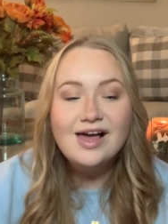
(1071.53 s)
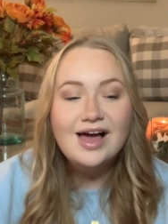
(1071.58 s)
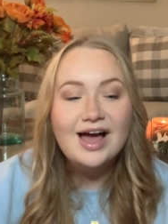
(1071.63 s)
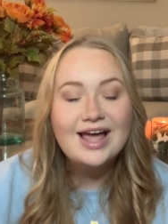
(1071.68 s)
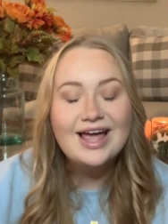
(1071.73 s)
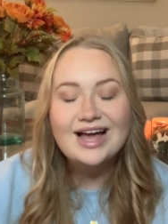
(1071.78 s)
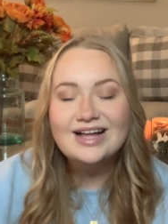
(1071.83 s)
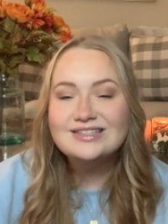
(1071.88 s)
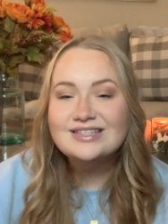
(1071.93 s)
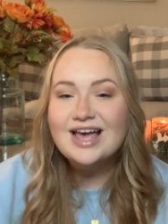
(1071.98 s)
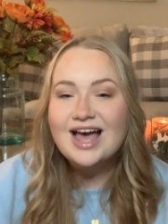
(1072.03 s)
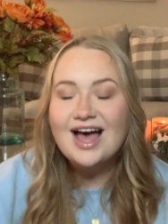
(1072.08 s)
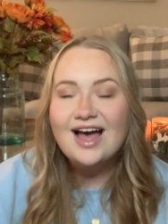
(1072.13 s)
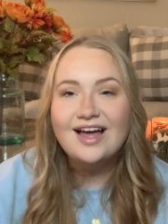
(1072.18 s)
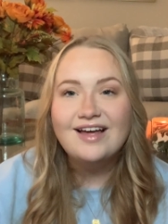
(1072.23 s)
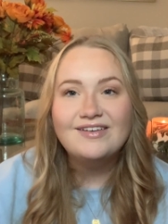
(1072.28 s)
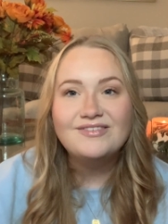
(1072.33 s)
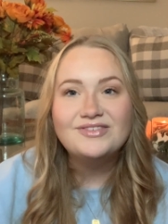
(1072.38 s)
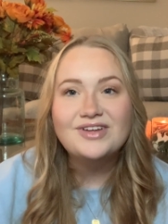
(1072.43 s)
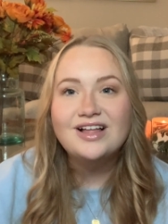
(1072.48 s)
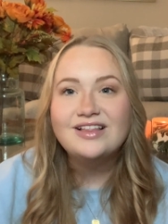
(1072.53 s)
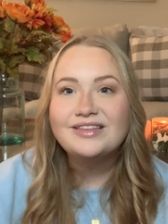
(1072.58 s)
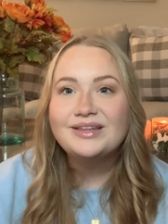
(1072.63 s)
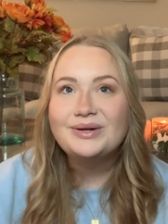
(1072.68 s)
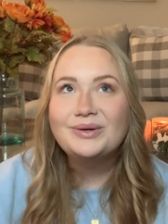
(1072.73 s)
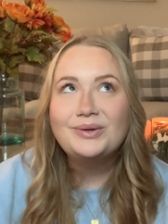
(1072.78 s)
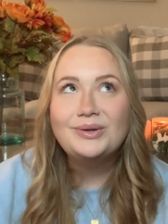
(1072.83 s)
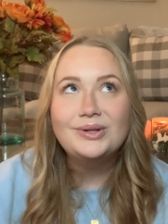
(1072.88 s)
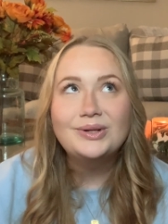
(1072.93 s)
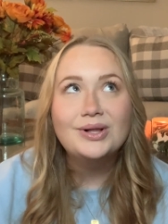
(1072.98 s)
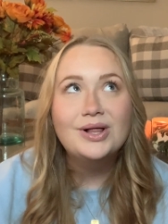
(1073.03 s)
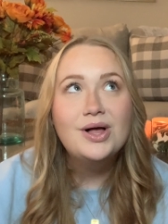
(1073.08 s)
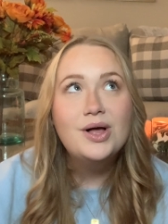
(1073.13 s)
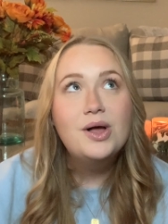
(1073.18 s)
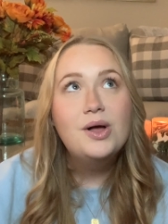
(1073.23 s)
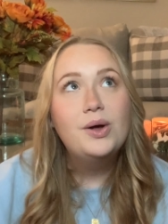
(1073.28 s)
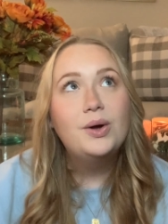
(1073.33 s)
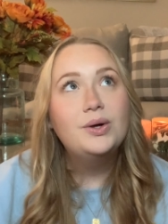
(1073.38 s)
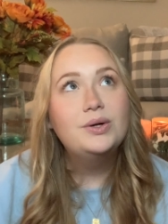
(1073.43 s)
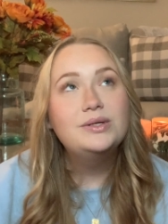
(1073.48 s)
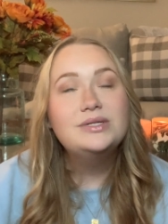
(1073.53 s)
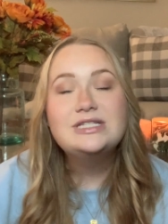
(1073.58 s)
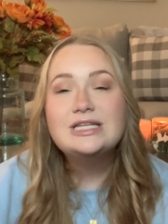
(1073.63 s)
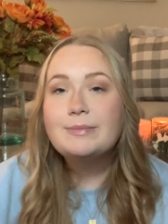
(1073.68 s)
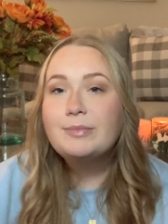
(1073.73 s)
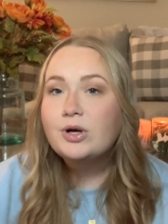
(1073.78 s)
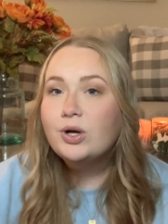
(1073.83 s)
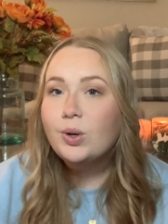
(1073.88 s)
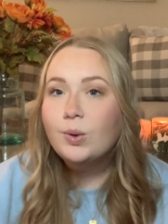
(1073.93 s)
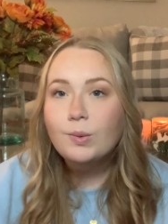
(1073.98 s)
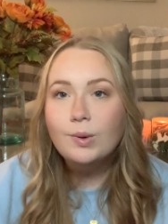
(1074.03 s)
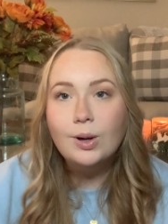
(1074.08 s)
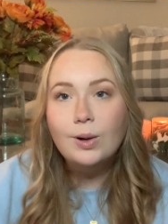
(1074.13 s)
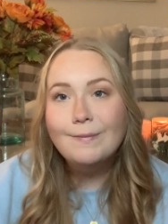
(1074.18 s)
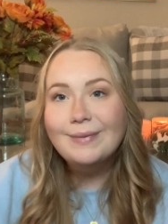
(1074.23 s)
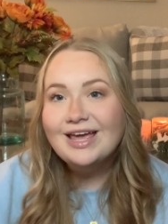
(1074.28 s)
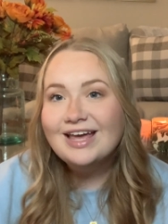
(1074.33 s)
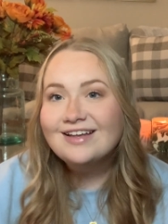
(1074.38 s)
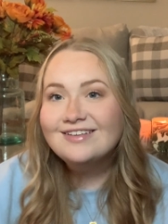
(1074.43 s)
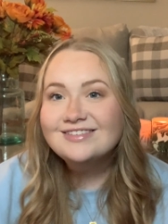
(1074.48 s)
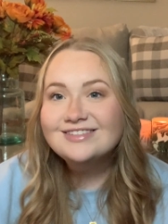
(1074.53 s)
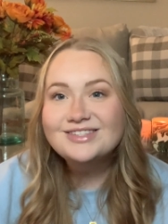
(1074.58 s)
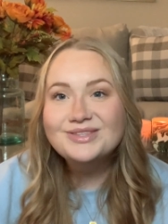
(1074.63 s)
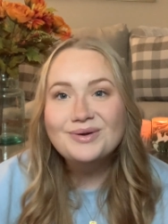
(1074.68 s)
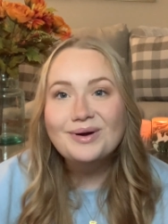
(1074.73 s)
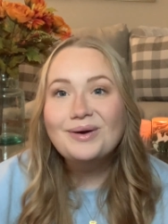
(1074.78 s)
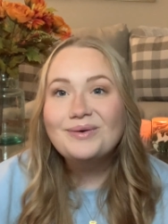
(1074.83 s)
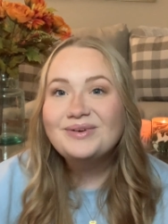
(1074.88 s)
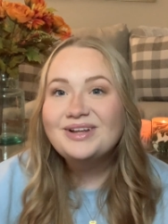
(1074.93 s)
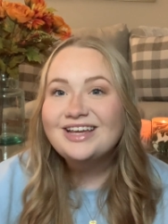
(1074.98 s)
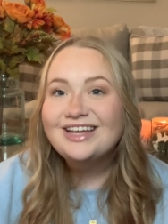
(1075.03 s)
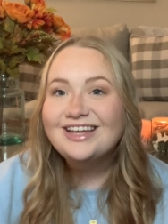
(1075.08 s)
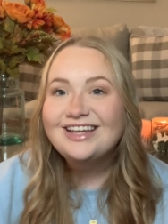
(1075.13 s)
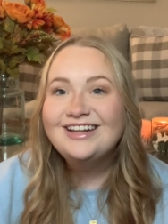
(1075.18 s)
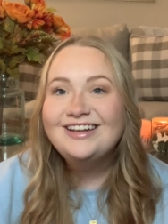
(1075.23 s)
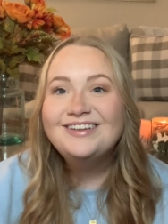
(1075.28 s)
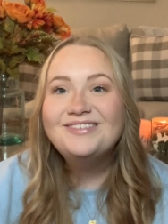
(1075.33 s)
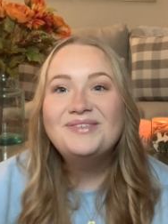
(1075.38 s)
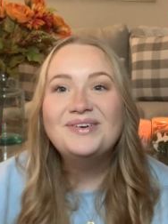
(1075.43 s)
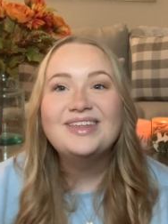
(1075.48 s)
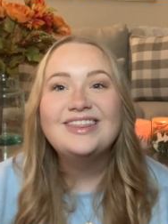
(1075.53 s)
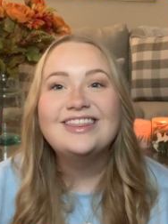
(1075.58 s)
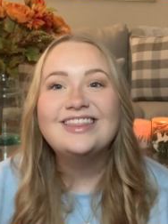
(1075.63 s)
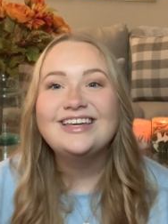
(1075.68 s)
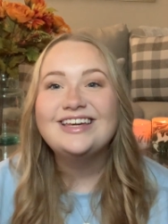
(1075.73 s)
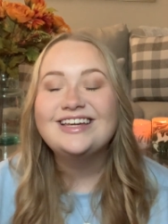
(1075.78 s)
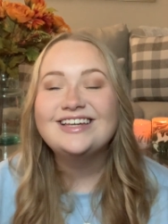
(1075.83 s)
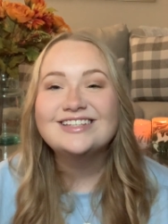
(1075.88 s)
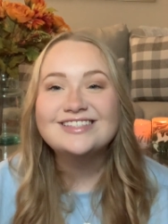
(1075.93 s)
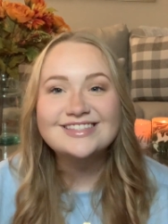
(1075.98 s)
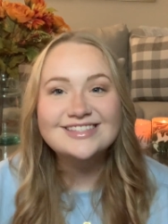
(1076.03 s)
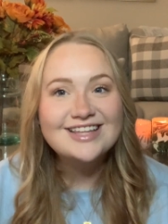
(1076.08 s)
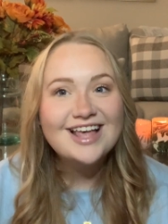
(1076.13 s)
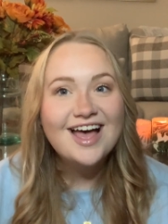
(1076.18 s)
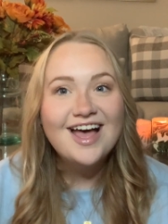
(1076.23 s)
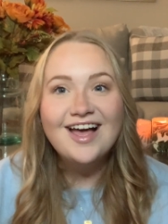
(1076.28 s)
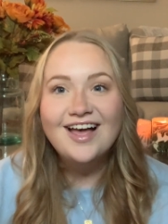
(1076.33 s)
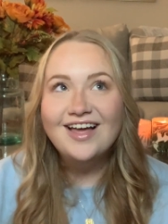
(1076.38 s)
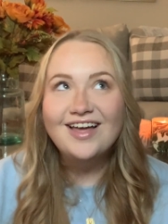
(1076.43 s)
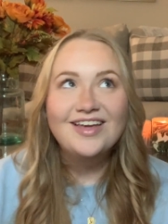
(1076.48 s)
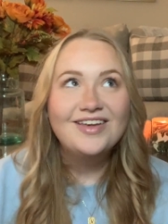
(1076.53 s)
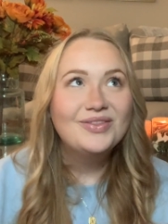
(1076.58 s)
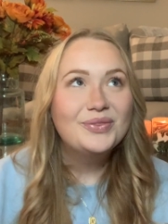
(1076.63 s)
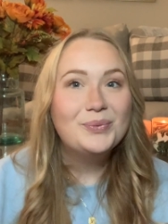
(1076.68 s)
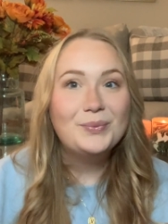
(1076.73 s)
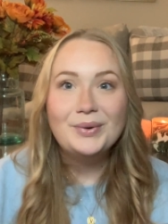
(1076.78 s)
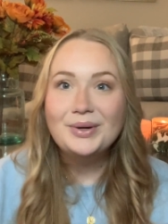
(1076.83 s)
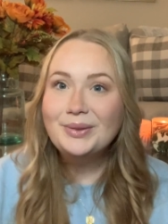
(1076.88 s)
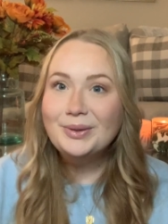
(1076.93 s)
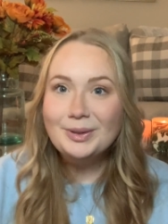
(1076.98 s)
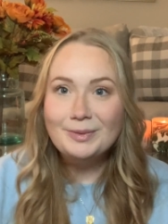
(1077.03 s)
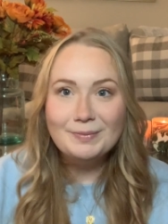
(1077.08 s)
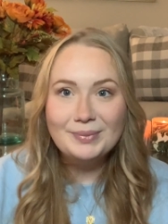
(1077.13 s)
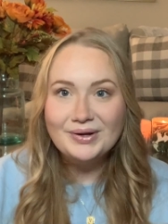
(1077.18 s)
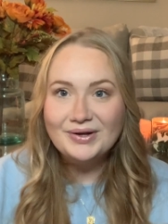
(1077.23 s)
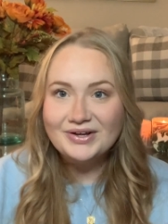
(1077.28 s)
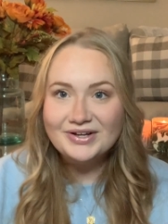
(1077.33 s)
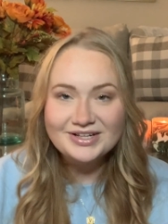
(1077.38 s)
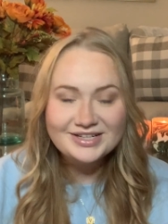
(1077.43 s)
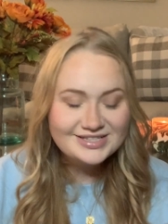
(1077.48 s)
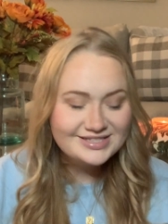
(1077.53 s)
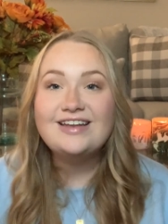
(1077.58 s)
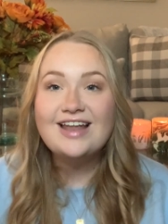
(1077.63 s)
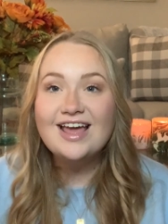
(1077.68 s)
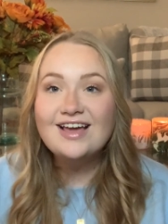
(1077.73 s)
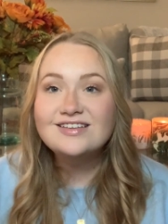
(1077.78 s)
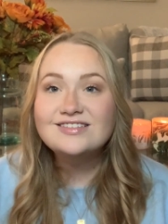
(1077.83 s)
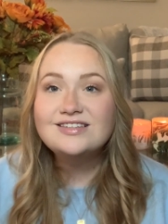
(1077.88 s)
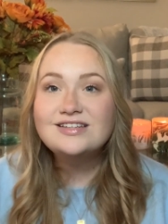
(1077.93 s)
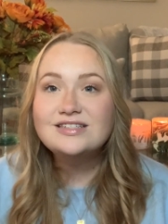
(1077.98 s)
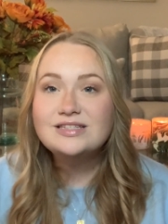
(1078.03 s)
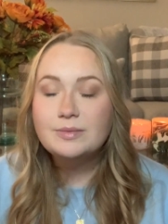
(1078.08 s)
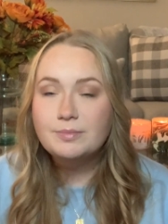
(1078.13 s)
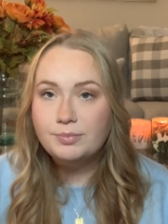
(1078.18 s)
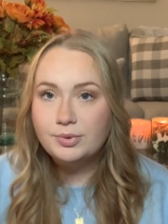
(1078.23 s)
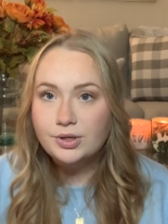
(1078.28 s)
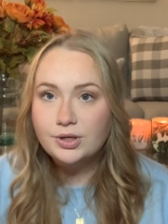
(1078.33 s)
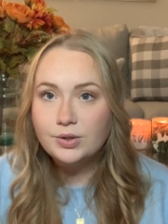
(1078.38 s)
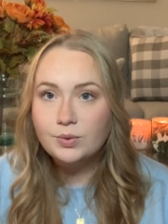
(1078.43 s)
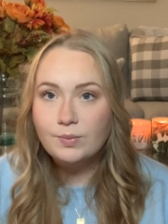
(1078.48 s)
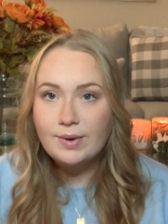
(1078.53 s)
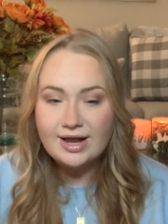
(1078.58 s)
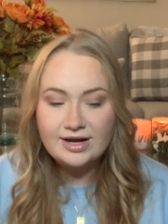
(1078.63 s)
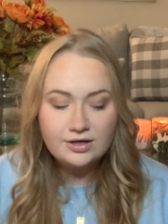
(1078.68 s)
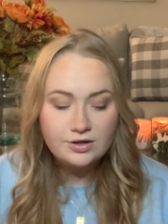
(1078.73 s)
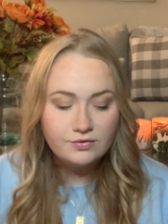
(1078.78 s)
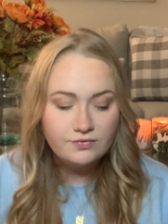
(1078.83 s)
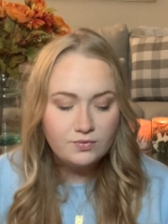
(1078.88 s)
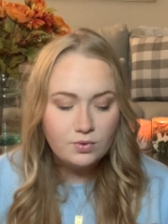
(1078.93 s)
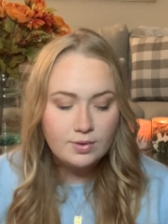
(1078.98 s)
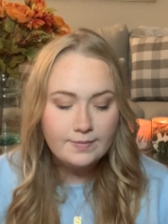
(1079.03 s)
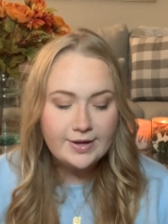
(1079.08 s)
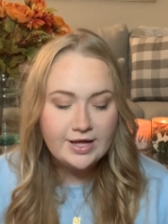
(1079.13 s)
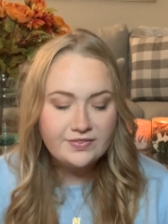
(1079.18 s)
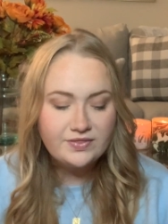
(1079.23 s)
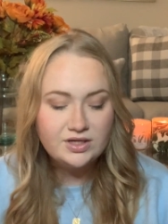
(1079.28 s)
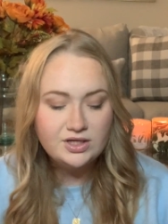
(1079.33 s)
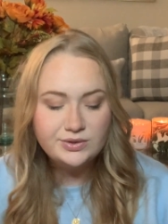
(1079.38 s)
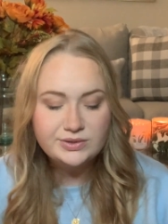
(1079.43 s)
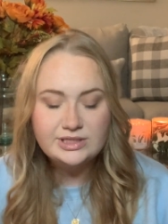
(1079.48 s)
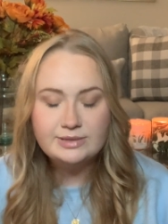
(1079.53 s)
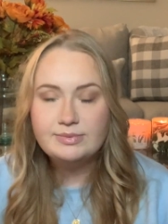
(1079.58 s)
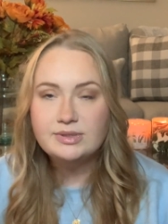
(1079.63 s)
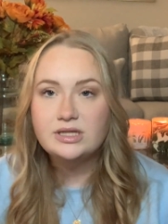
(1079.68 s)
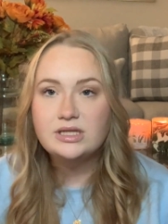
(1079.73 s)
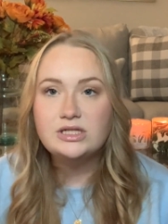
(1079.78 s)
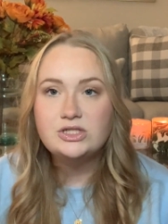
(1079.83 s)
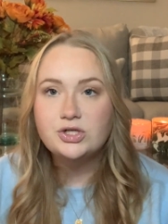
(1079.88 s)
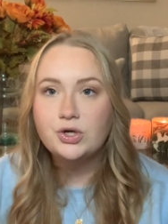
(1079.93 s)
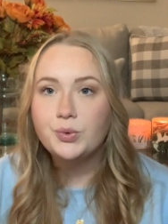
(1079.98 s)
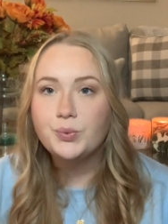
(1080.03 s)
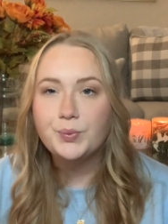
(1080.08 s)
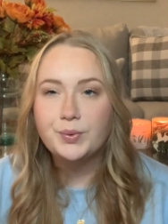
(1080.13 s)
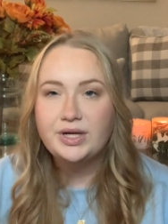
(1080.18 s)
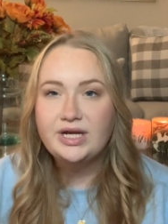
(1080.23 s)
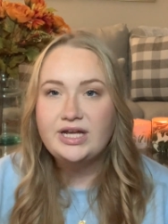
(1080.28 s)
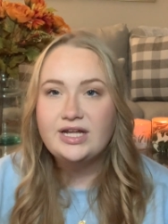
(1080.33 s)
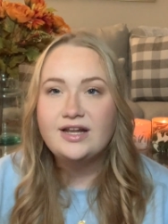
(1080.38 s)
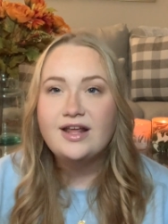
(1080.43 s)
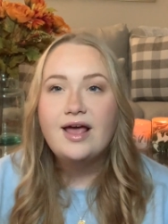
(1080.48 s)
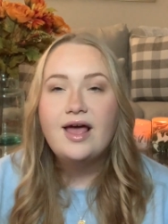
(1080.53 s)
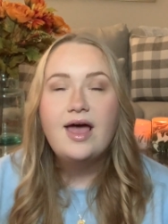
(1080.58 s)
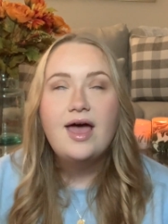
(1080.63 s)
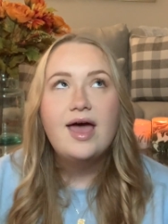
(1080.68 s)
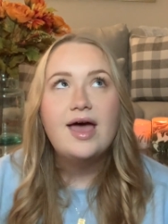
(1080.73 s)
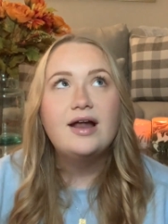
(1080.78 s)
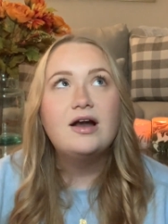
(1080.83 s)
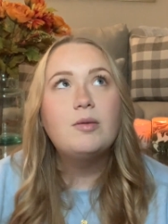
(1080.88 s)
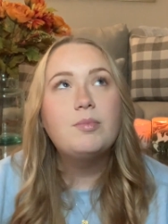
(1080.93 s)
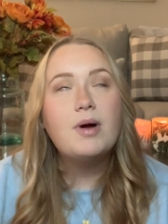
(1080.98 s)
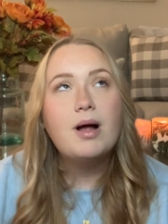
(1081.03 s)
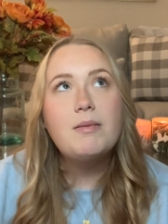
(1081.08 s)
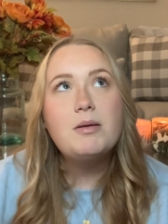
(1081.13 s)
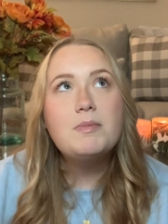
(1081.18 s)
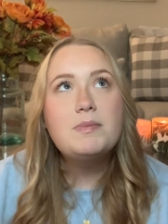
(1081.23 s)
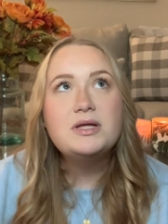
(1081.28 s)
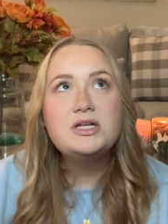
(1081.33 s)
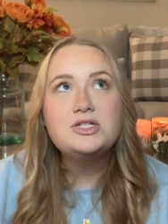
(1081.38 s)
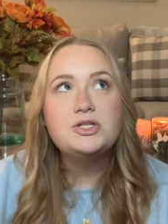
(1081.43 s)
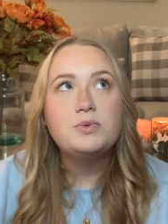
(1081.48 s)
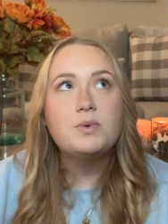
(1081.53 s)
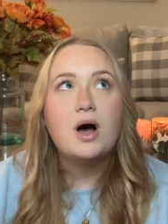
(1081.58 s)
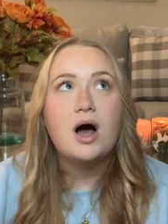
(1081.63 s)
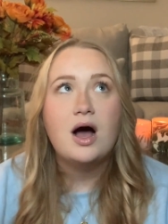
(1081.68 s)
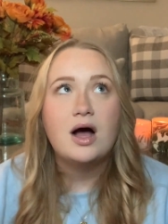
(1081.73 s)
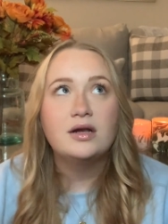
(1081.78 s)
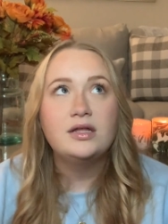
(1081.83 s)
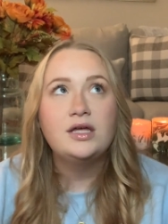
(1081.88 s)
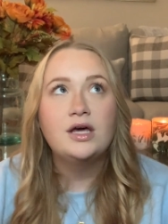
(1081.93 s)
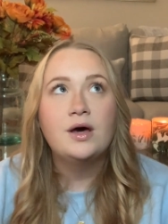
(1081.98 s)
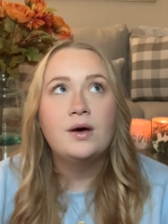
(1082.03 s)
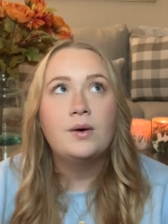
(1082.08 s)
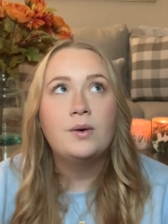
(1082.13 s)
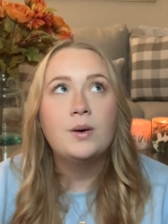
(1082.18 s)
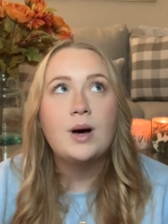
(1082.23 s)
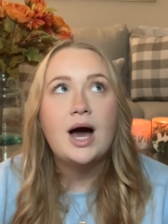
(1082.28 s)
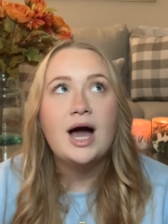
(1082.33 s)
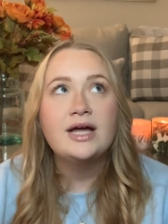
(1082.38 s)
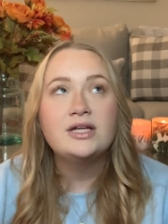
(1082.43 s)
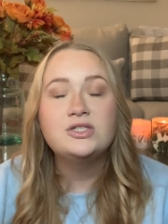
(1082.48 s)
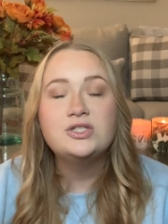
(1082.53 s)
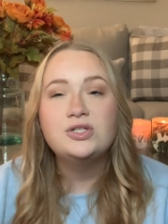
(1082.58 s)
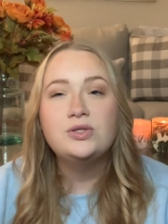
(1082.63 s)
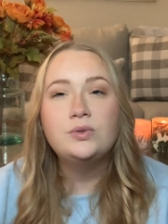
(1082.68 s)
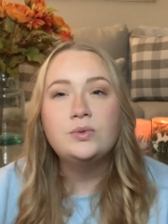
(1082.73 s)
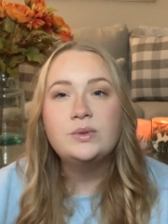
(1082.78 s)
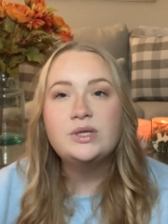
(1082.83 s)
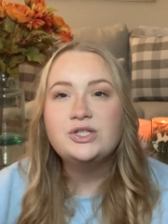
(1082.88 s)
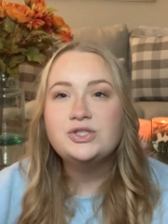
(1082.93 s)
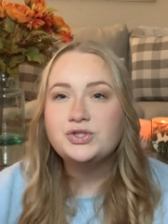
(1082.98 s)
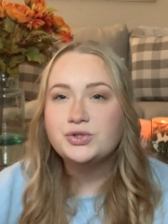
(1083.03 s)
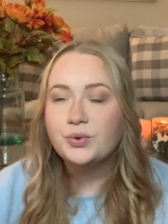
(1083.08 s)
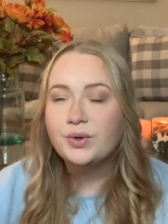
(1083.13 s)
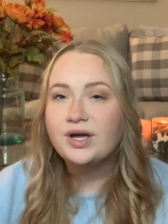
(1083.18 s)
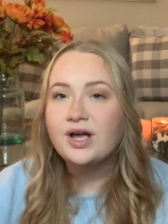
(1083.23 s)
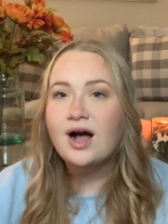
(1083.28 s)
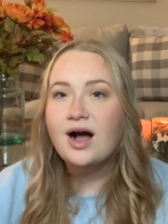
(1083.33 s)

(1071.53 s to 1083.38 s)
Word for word: I had to have a little typical romance thrown in with these thriller books. Next is a book read in a format that you typically don't read, and I'll probably do audio. I do enjoy